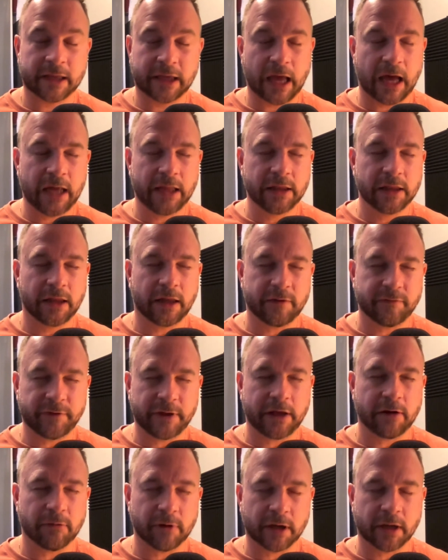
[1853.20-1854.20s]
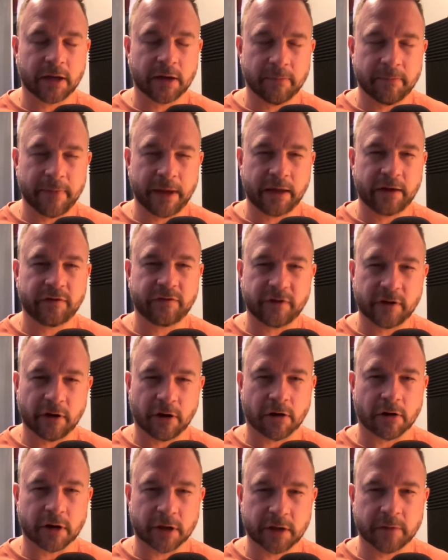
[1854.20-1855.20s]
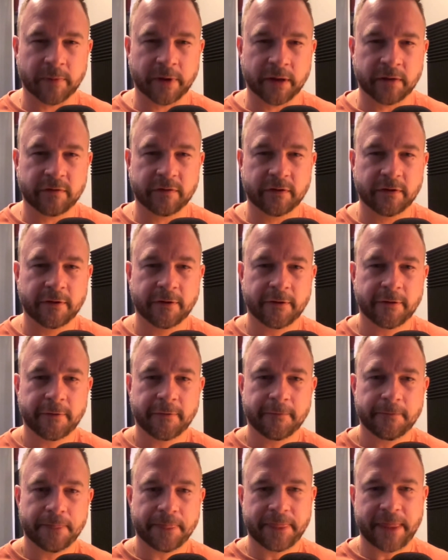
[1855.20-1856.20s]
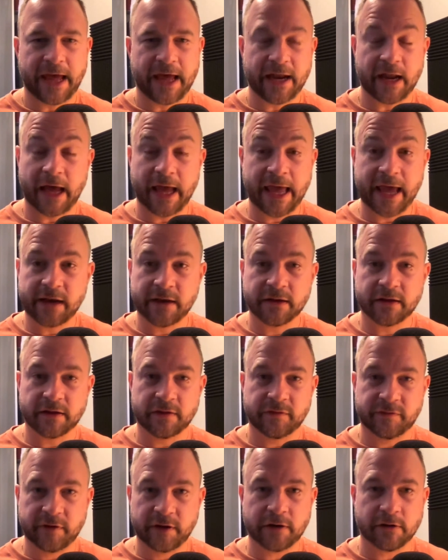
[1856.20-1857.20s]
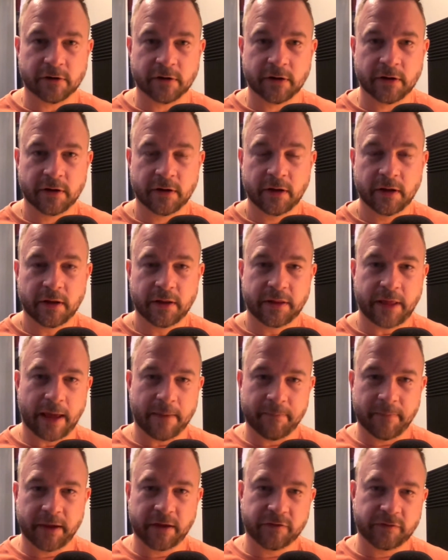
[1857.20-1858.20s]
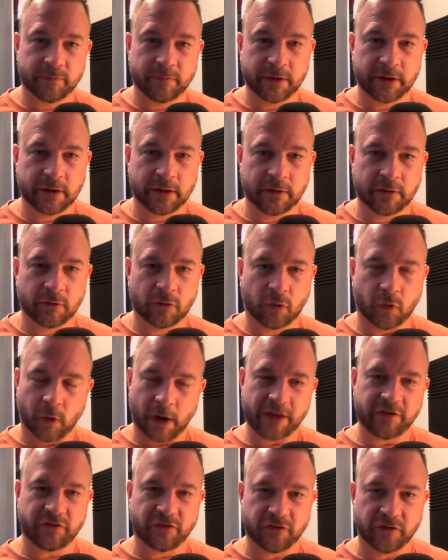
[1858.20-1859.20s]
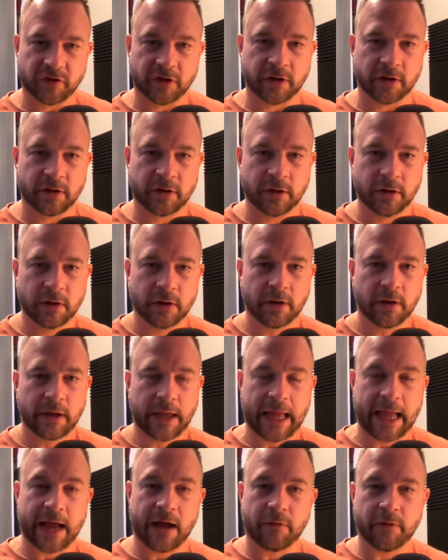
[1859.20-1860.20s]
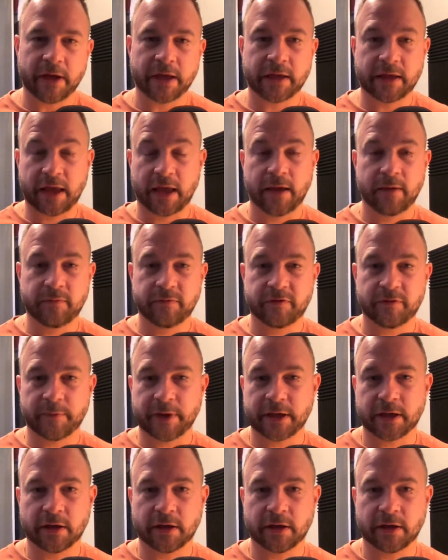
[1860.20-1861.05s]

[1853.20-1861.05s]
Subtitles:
I love hearing an amazing argument that I hadn't considered that makes me question how I came to my